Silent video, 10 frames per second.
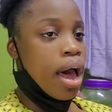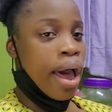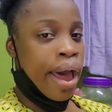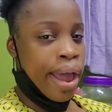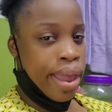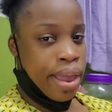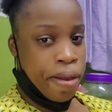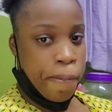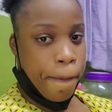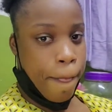I
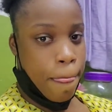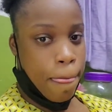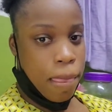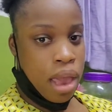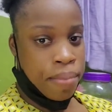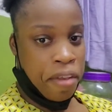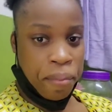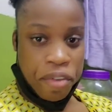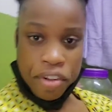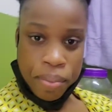am
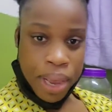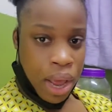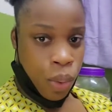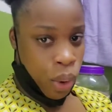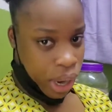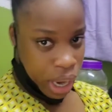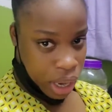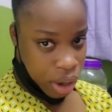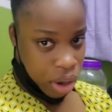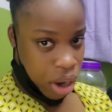supposed to be at work 8
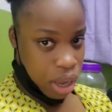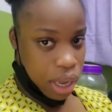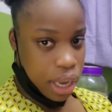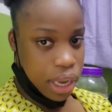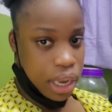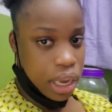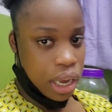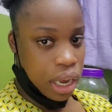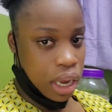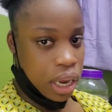o'clock.
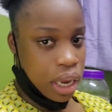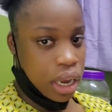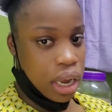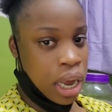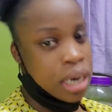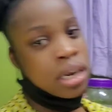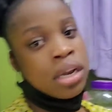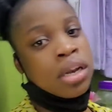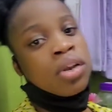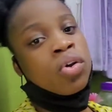And I
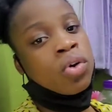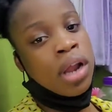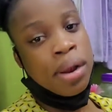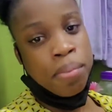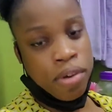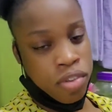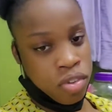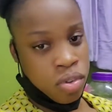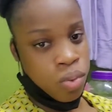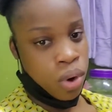didn't know that the bus
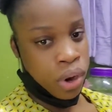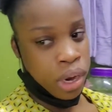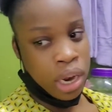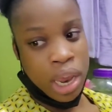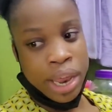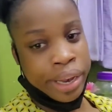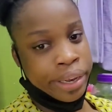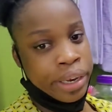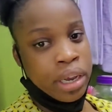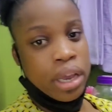isn't working.
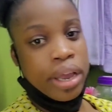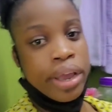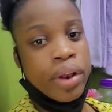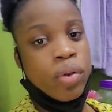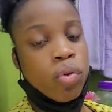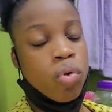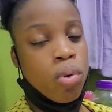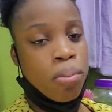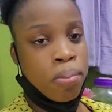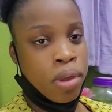And it
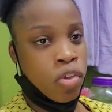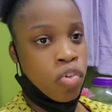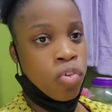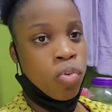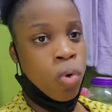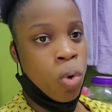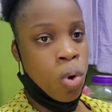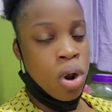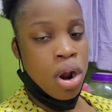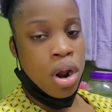took me
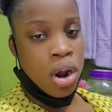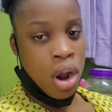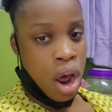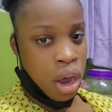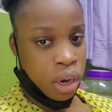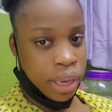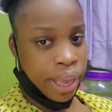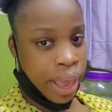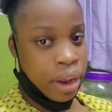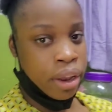so long to
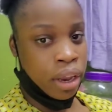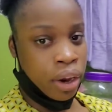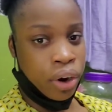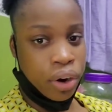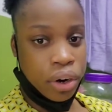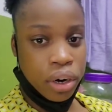get here.